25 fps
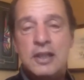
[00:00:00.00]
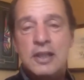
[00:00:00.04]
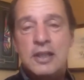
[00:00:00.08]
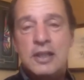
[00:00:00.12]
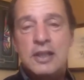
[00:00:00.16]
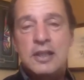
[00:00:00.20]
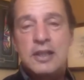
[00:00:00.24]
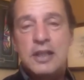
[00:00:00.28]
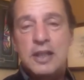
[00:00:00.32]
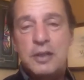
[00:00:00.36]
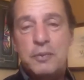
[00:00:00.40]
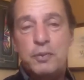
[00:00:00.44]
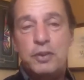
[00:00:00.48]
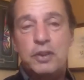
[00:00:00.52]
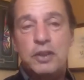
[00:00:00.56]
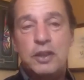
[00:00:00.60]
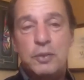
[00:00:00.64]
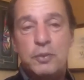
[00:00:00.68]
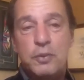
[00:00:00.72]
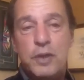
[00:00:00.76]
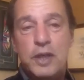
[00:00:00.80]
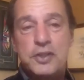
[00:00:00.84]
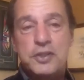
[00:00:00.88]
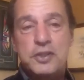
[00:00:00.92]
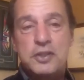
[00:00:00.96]
that really
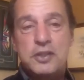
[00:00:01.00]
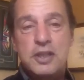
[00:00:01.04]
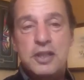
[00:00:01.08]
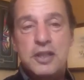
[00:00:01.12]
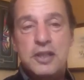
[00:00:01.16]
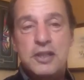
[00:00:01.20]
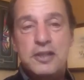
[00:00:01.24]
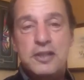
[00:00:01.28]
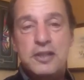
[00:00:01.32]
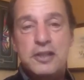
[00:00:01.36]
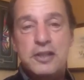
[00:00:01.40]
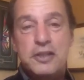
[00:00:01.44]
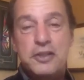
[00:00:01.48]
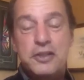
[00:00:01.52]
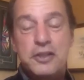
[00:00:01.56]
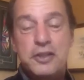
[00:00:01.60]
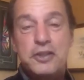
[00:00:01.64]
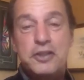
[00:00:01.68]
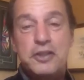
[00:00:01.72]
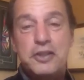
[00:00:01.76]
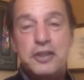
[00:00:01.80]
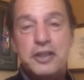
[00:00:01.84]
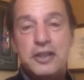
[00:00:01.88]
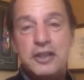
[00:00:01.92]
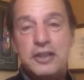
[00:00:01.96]
resonated in a
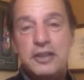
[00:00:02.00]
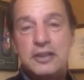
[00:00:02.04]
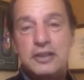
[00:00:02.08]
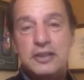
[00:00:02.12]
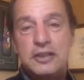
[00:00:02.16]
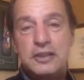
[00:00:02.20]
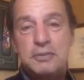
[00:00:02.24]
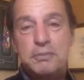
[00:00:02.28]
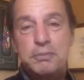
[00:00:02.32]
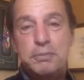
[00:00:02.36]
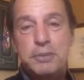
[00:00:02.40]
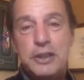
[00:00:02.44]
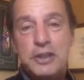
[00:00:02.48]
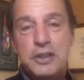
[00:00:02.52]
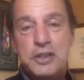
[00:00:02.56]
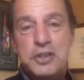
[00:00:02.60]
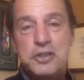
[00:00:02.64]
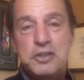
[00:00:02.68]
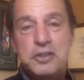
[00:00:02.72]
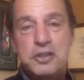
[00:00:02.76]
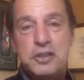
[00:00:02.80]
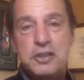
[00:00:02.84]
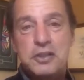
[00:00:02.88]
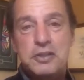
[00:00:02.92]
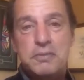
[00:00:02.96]
hurry based
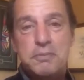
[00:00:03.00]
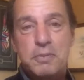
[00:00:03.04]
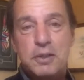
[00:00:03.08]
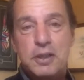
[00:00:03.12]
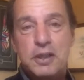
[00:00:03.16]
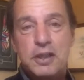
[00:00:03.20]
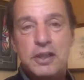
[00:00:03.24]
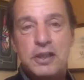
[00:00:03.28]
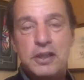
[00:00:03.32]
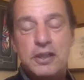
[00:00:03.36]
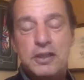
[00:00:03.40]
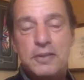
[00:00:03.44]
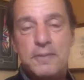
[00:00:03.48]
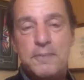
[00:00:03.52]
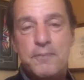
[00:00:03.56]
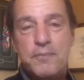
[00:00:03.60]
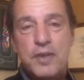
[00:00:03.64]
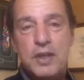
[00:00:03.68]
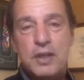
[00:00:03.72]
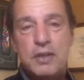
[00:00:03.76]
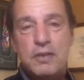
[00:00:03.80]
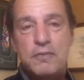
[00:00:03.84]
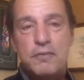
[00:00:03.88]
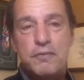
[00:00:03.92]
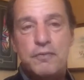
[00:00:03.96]
on my
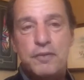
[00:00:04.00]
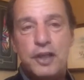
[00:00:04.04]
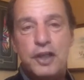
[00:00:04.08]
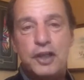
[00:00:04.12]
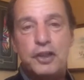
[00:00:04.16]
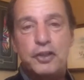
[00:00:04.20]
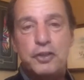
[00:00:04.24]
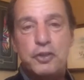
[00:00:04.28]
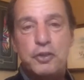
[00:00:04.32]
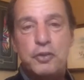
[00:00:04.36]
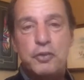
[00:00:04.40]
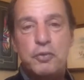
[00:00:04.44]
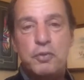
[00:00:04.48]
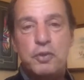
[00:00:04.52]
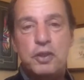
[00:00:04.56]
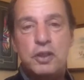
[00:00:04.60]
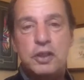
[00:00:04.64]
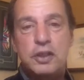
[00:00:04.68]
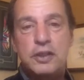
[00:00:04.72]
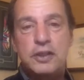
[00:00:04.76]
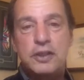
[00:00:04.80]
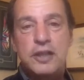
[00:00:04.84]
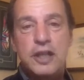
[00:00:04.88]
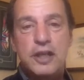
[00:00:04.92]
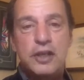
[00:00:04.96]
value
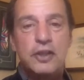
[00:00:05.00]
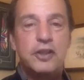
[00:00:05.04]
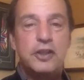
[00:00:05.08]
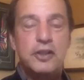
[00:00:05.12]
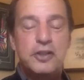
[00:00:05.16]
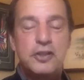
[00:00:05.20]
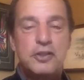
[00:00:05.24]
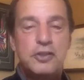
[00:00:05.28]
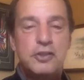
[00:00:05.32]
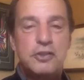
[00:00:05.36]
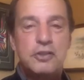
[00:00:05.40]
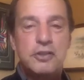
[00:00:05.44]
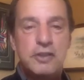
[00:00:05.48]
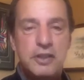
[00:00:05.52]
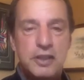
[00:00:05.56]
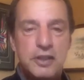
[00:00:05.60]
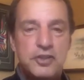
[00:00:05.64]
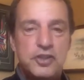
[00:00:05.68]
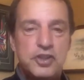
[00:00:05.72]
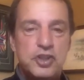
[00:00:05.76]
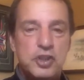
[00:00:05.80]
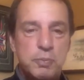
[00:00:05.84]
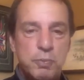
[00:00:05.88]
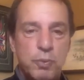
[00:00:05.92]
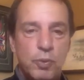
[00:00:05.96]
on character in
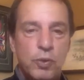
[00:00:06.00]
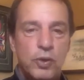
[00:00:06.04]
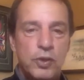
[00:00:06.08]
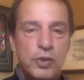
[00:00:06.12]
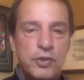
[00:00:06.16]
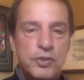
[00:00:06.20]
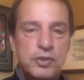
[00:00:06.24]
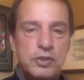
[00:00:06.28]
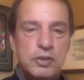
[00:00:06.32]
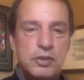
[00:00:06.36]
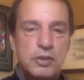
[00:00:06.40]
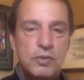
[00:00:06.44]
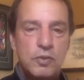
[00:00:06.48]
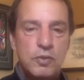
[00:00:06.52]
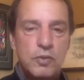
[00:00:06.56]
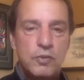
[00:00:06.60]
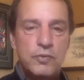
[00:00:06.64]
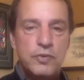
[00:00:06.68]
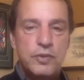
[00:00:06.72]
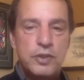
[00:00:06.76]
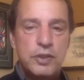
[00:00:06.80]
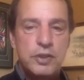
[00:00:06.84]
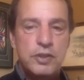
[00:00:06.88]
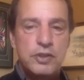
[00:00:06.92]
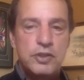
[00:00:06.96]
sports and
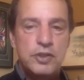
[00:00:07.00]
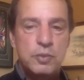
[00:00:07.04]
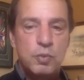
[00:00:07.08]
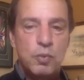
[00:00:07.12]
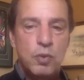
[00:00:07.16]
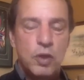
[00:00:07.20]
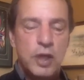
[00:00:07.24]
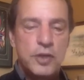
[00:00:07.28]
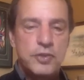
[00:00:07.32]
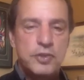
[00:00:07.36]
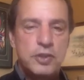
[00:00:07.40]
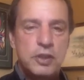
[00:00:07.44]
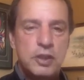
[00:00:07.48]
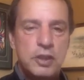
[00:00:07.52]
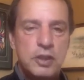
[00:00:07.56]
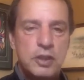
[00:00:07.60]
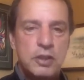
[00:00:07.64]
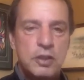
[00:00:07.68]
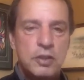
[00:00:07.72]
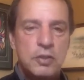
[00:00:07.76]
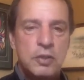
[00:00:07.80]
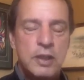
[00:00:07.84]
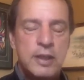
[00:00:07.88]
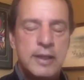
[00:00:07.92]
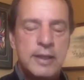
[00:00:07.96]
over the years watching
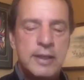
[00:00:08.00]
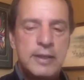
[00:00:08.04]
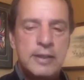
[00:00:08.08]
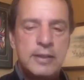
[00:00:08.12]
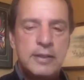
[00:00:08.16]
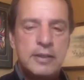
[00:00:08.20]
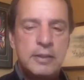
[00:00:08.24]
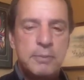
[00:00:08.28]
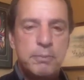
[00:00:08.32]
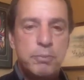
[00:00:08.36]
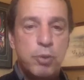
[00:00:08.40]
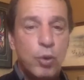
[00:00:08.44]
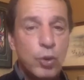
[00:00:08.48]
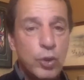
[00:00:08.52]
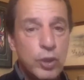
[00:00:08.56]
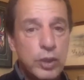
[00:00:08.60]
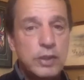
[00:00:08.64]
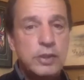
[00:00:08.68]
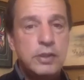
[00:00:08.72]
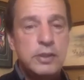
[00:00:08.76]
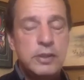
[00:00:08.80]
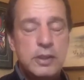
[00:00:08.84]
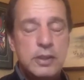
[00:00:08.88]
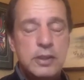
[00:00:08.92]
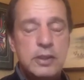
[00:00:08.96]
how
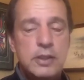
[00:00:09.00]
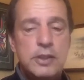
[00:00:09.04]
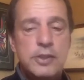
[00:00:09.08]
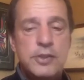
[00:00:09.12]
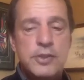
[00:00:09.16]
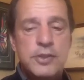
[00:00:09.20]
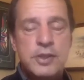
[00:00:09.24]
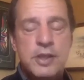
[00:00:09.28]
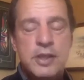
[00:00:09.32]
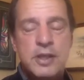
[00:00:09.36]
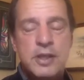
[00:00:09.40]
important it is.